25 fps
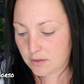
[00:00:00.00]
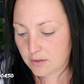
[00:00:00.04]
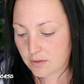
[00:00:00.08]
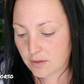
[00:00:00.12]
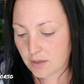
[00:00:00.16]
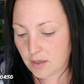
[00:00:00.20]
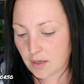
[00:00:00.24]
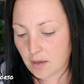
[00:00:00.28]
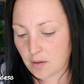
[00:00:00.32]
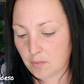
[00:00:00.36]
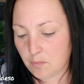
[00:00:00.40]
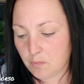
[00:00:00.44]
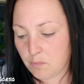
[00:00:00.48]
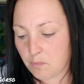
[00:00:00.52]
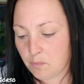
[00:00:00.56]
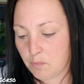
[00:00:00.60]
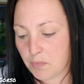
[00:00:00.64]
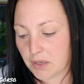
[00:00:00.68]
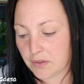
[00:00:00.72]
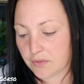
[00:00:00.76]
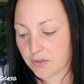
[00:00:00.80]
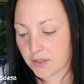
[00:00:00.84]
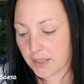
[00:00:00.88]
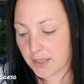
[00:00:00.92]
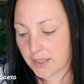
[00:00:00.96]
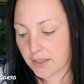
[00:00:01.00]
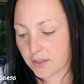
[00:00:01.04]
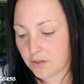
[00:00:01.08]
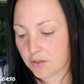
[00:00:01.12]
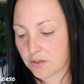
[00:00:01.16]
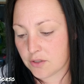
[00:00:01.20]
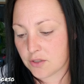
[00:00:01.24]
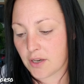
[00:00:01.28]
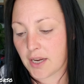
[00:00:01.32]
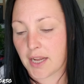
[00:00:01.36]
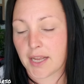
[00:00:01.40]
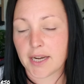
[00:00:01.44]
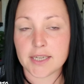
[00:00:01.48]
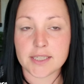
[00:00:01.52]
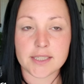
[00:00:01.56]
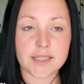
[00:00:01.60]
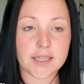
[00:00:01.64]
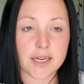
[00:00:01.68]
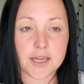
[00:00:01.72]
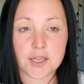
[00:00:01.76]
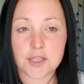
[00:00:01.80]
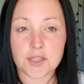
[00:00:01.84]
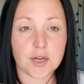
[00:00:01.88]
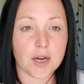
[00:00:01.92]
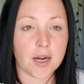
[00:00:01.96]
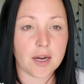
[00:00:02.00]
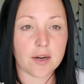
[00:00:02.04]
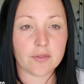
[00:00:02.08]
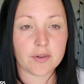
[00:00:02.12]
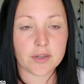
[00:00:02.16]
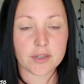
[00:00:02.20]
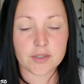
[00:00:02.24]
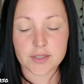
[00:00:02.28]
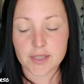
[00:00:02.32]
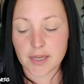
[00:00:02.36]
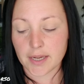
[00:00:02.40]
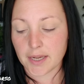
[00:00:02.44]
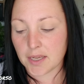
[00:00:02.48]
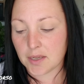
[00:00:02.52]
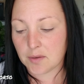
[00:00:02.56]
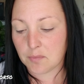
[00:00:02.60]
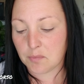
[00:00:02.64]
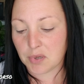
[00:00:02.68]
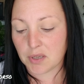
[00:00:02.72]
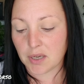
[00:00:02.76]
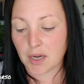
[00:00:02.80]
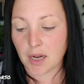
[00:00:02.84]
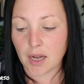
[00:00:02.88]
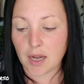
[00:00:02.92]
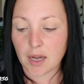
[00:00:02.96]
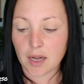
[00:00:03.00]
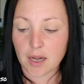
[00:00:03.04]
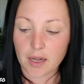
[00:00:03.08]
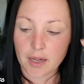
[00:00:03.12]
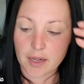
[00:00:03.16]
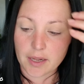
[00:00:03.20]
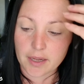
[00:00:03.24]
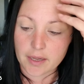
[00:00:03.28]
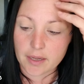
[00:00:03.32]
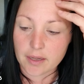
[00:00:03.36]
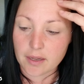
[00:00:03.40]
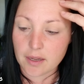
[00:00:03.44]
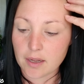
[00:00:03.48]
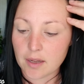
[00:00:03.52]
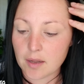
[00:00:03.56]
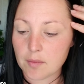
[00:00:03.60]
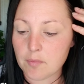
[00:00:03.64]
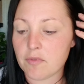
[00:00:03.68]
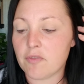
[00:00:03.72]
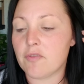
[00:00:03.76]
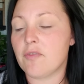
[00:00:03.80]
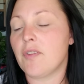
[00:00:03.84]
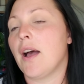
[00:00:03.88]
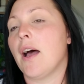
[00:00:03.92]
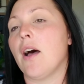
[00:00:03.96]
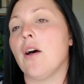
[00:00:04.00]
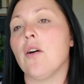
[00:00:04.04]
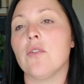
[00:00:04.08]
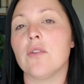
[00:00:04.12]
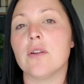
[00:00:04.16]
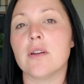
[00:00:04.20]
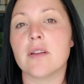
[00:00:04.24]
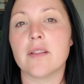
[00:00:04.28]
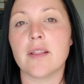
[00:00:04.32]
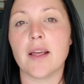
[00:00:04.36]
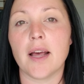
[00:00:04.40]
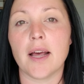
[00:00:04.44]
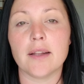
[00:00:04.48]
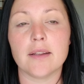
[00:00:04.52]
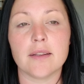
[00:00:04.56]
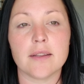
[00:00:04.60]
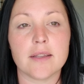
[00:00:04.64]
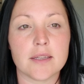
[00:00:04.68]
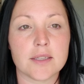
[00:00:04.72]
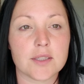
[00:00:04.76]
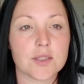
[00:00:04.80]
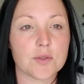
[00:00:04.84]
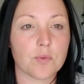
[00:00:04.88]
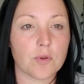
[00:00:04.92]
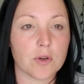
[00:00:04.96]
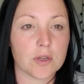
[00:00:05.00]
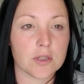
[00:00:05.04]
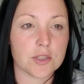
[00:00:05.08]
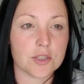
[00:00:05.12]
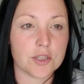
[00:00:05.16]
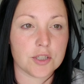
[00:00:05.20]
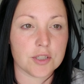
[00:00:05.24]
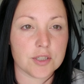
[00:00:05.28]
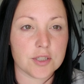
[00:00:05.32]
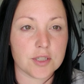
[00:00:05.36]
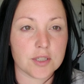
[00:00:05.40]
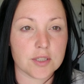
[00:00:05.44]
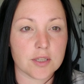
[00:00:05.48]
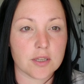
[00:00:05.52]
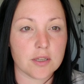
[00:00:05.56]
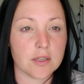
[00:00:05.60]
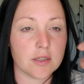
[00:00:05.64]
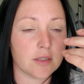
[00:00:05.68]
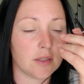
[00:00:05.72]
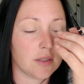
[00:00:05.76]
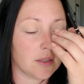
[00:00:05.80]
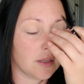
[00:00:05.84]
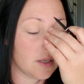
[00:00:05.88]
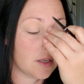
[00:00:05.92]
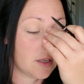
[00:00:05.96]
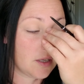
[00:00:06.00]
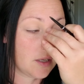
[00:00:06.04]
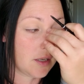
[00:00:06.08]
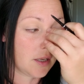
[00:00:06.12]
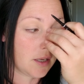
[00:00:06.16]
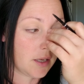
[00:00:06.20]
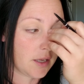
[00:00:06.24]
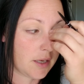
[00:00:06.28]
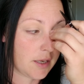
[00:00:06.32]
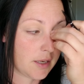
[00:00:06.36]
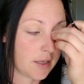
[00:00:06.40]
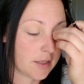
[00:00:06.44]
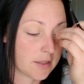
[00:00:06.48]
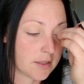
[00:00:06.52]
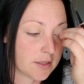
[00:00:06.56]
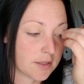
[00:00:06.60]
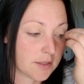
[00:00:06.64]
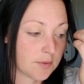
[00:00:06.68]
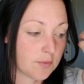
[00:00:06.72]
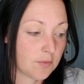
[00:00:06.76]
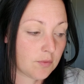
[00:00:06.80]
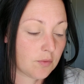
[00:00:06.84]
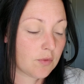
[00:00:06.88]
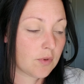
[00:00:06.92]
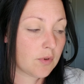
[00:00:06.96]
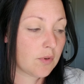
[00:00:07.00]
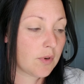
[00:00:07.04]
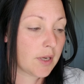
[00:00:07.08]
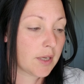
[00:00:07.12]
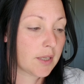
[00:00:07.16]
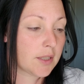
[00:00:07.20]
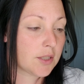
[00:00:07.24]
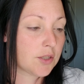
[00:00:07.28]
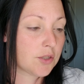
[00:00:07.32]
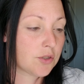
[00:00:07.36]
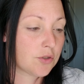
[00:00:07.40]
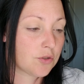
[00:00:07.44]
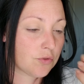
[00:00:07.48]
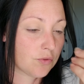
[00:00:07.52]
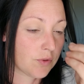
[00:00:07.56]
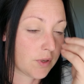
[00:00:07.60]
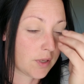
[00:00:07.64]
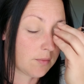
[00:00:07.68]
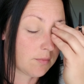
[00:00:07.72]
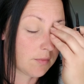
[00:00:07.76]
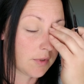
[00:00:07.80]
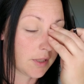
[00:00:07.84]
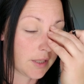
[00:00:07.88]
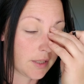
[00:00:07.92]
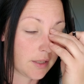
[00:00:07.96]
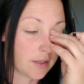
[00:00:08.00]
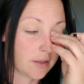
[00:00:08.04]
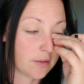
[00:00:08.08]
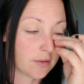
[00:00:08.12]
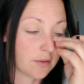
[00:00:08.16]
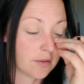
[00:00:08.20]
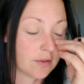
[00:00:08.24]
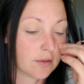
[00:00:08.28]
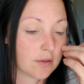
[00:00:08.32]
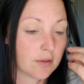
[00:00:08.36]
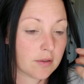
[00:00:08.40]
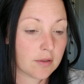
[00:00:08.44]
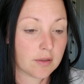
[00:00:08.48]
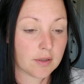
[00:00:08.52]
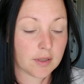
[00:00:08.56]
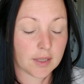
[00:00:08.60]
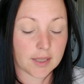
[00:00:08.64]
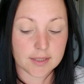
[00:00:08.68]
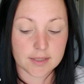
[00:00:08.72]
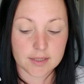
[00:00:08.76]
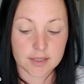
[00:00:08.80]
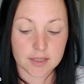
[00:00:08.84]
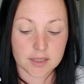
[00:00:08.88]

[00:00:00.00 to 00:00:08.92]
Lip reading: Beverly Hills, or Anastasia, however you say it, but I found that this works just as good, and it's extremely less